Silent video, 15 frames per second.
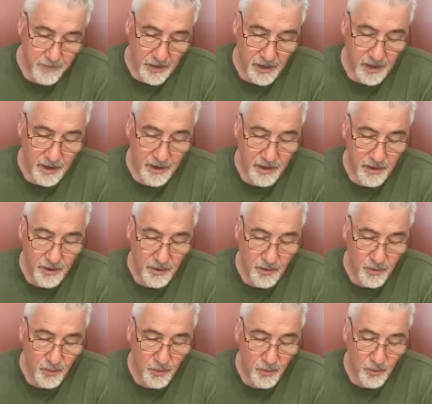Uh,
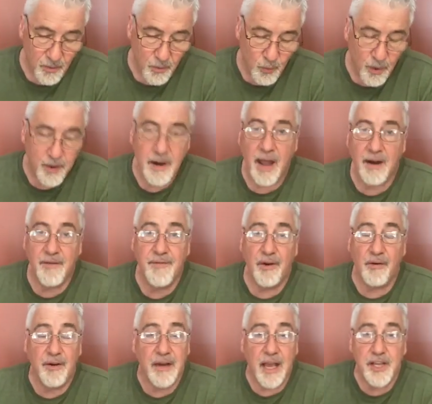we're not a
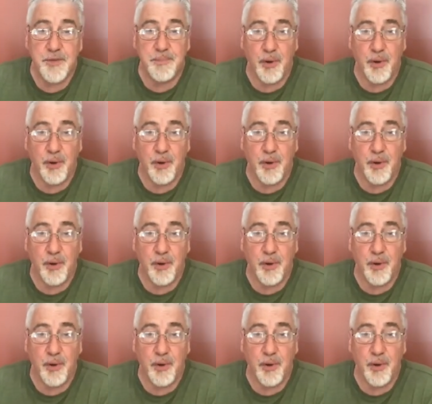very nice